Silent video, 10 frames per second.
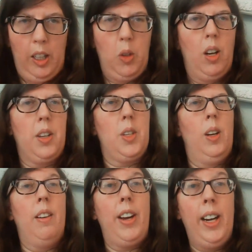You also
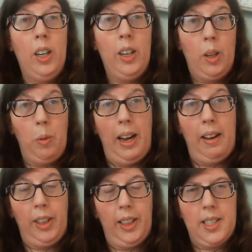have Aaron
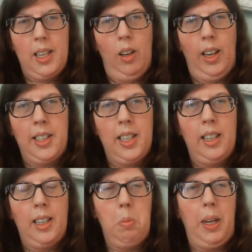arriving in Salt Lake
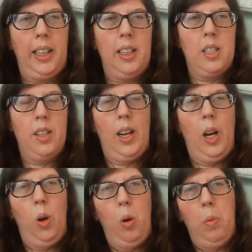City and making it to the
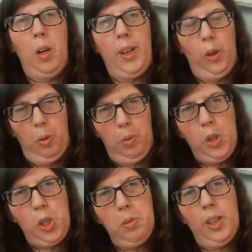home of Elder
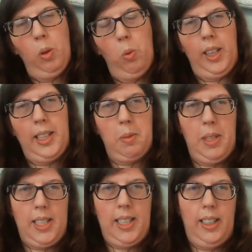Bushman, the one he's been
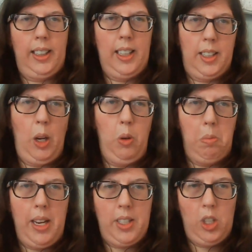sending his coded
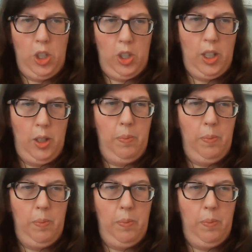messages to.